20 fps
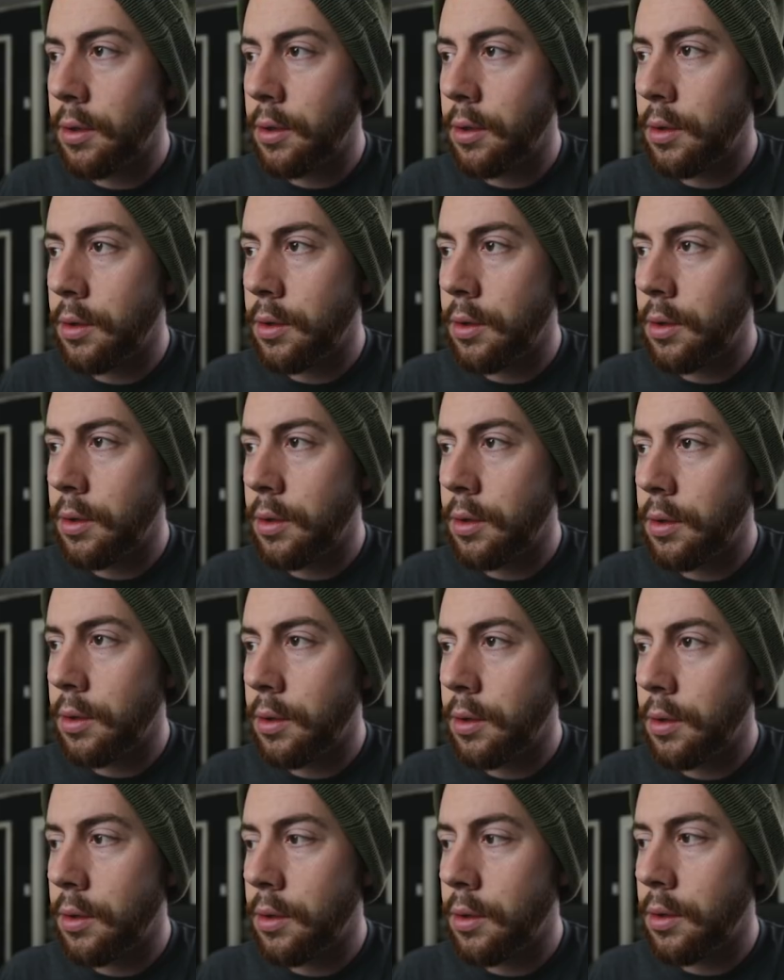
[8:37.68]

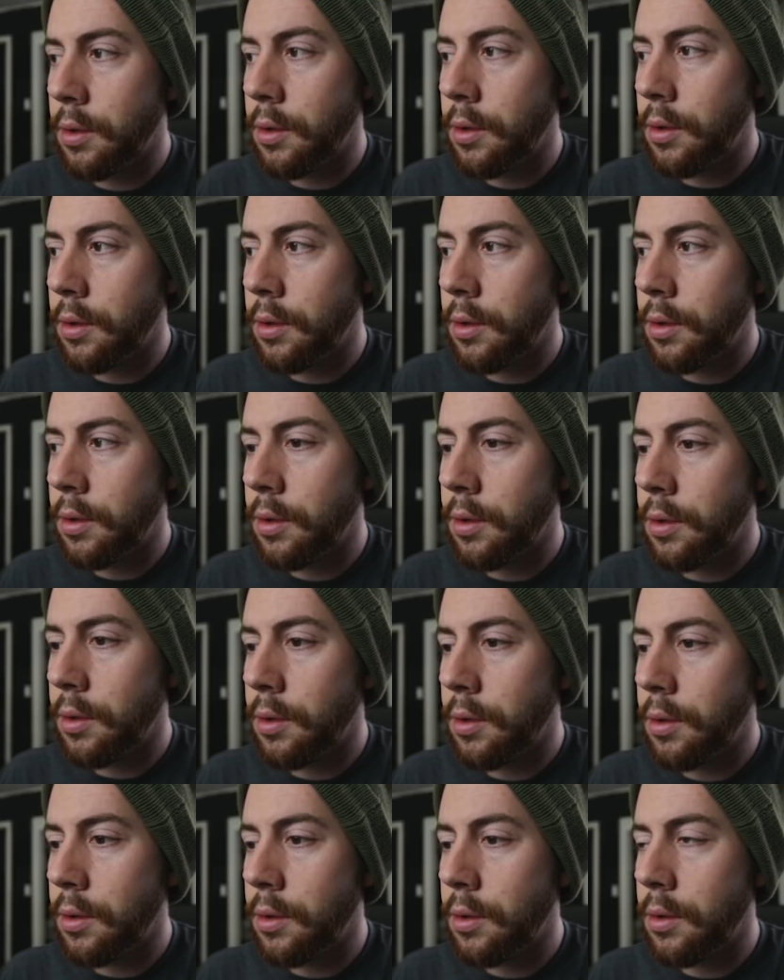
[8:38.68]

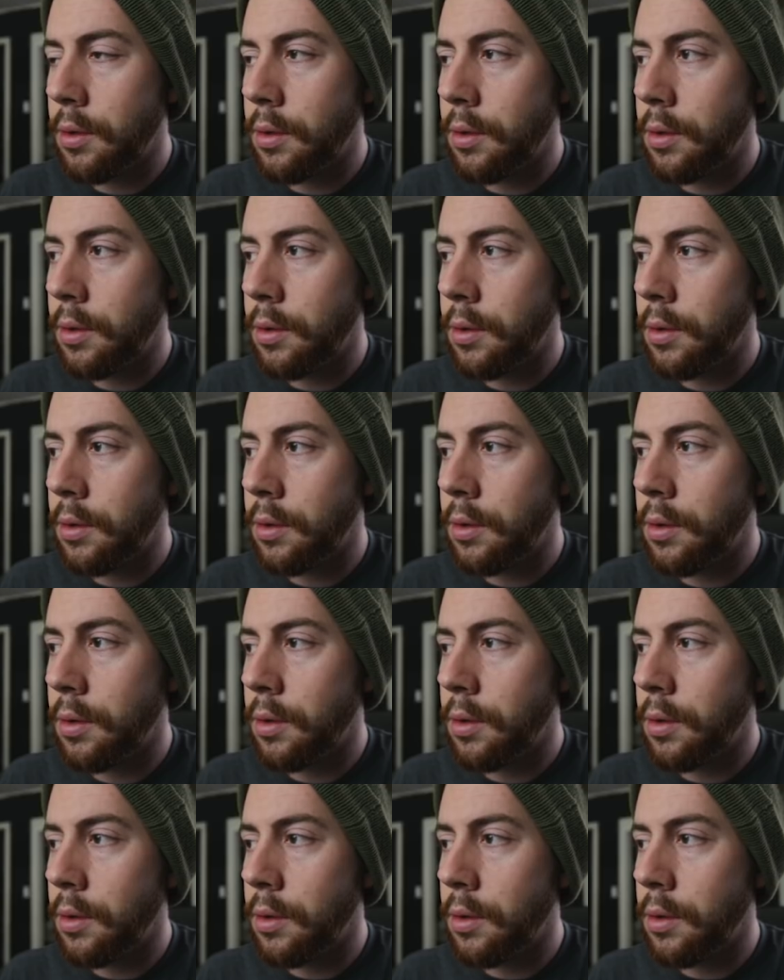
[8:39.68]
No one is speaking in this clip.